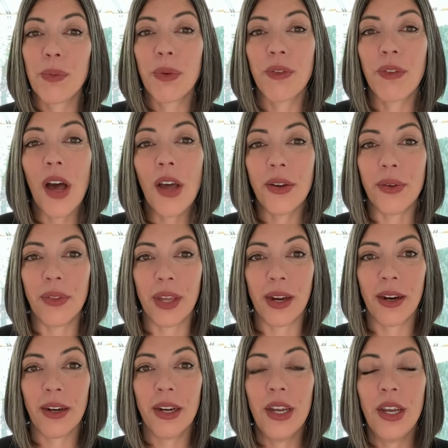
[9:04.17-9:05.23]
Spravato
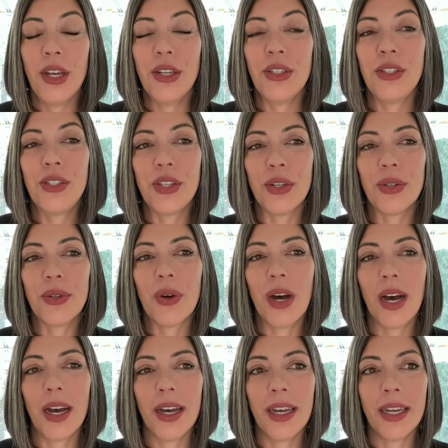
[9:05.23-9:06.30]
there.
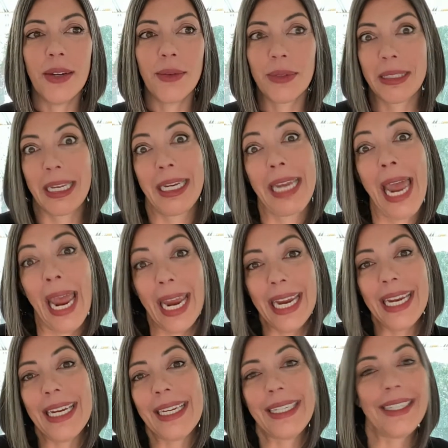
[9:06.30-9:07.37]
So I was like,
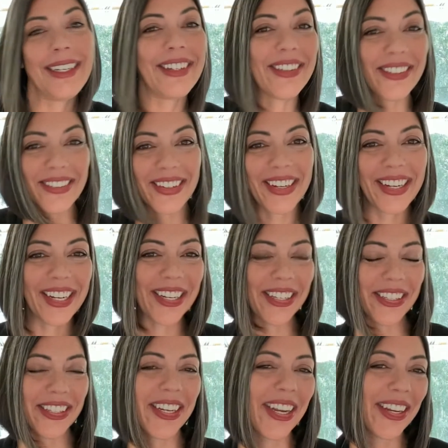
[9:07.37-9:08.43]
hey,
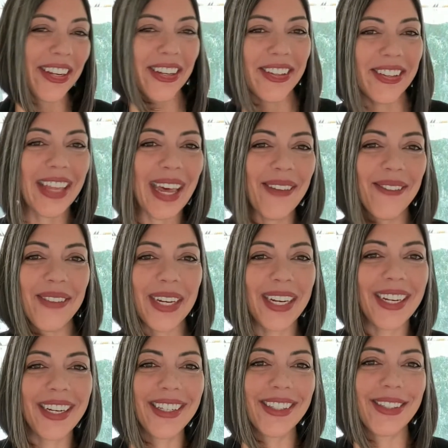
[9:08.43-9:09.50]
can you let
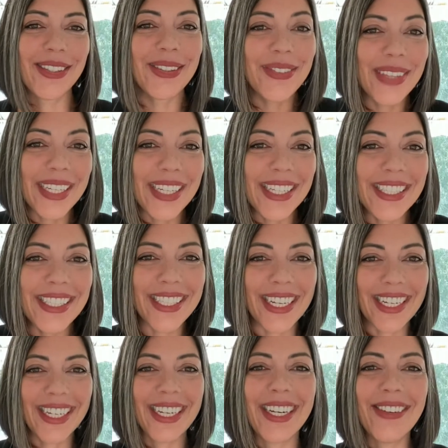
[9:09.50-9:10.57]
me do this?
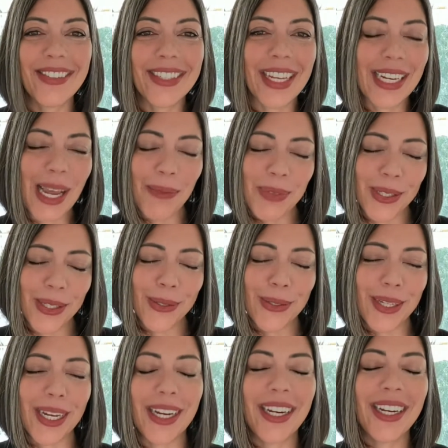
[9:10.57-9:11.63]
And he was like,
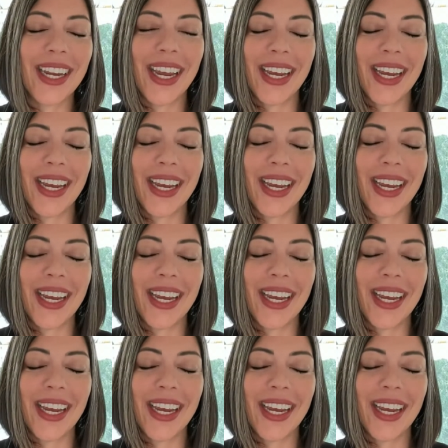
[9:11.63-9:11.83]
absolutely.